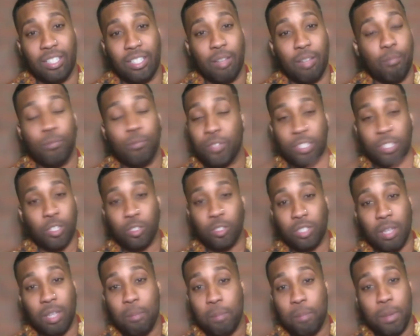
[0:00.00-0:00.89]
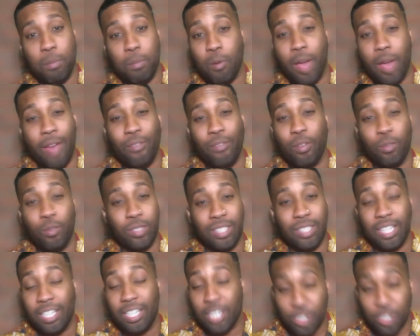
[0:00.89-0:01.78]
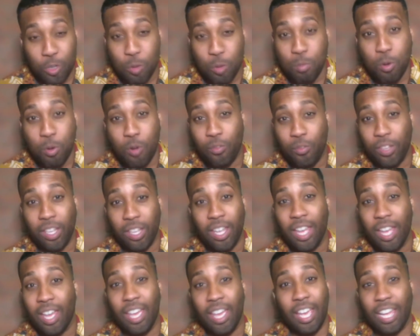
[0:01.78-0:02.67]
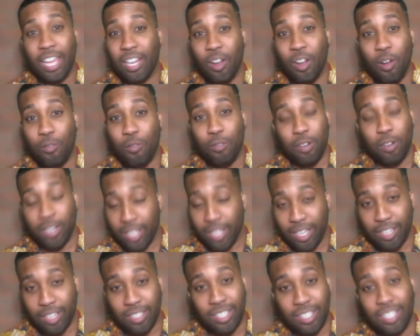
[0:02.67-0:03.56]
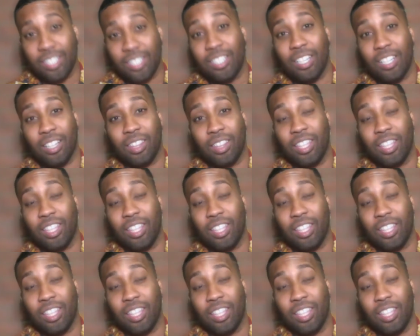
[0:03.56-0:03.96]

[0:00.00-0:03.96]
Some so some people haven't seen a new movie in over a year since the